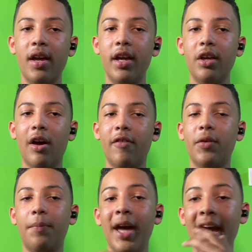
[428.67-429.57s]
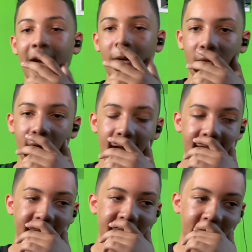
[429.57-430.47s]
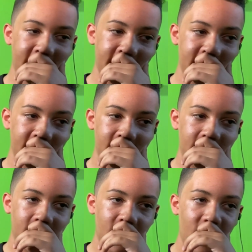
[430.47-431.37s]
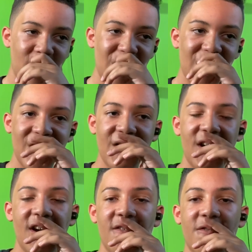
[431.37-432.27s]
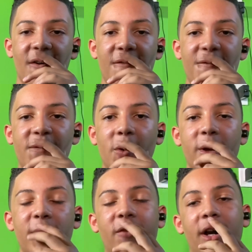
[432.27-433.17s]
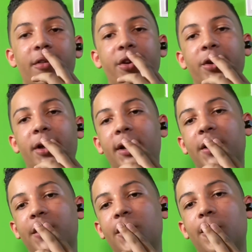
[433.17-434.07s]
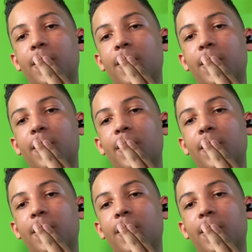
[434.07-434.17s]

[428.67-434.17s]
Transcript: you have to pay for acting lessons for $4,500.